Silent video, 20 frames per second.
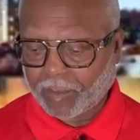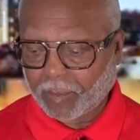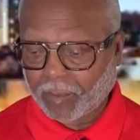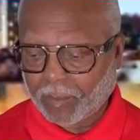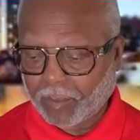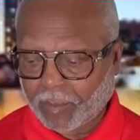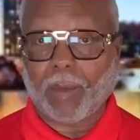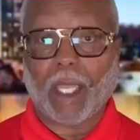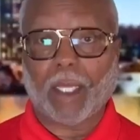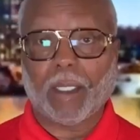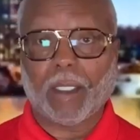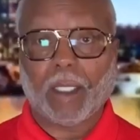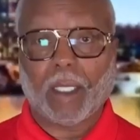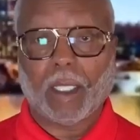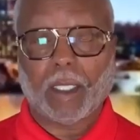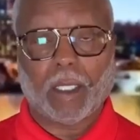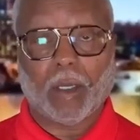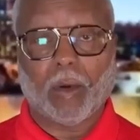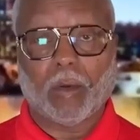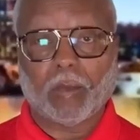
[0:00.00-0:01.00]
Amen.
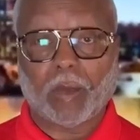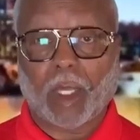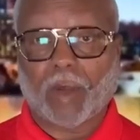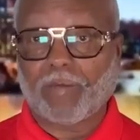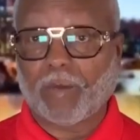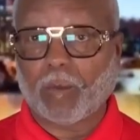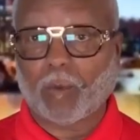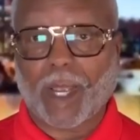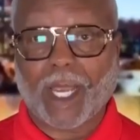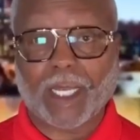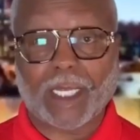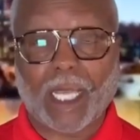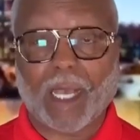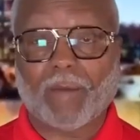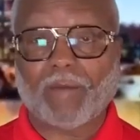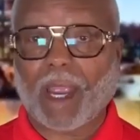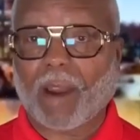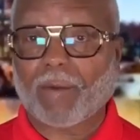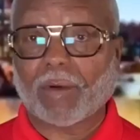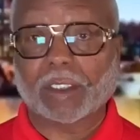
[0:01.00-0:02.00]
You know, right
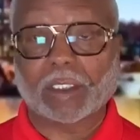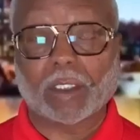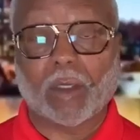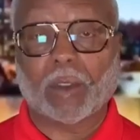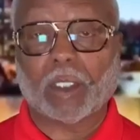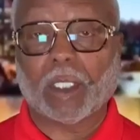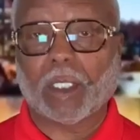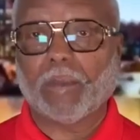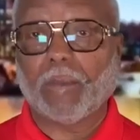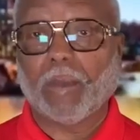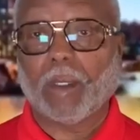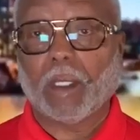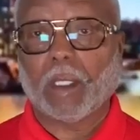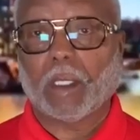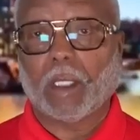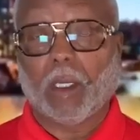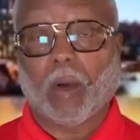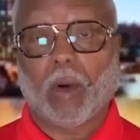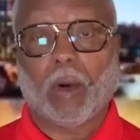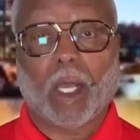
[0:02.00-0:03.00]
now, Arizona
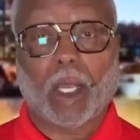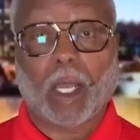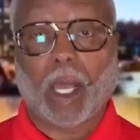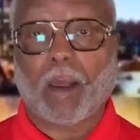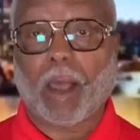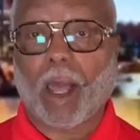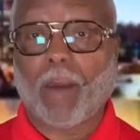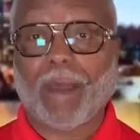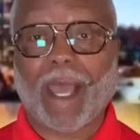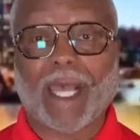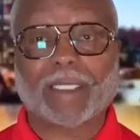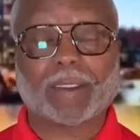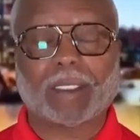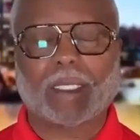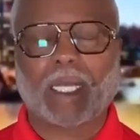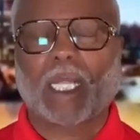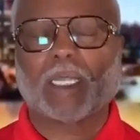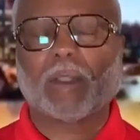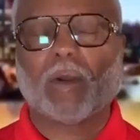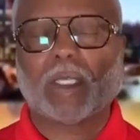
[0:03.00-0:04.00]
you know, I, am asking
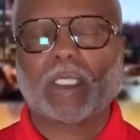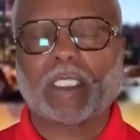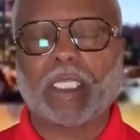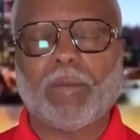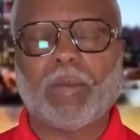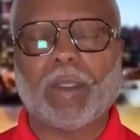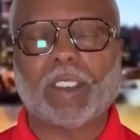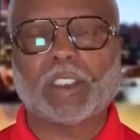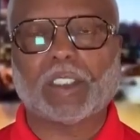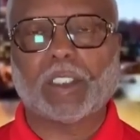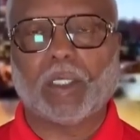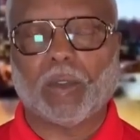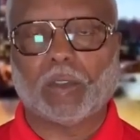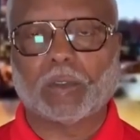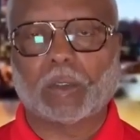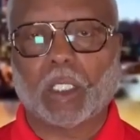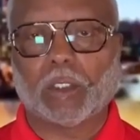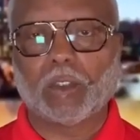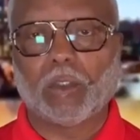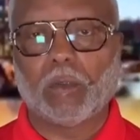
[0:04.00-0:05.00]
God, Lord, give me
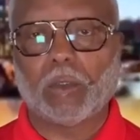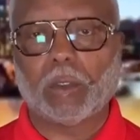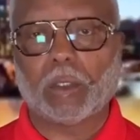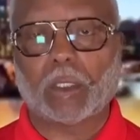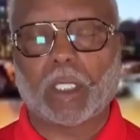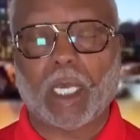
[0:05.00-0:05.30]
souls because you,